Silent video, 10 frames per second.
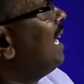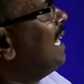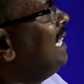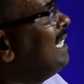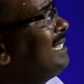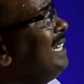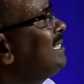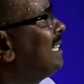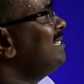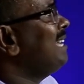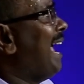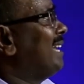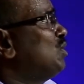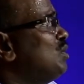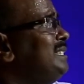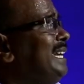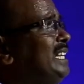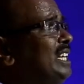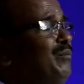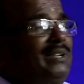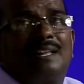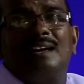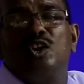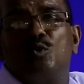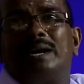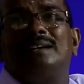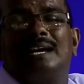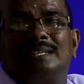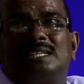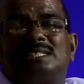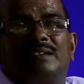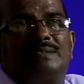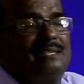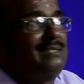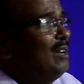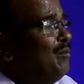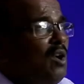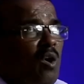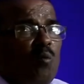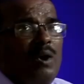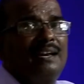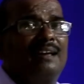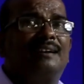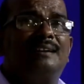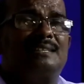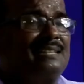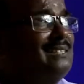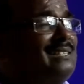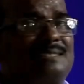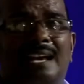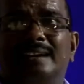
Diseases associated with the human digestive system. What are the diseases and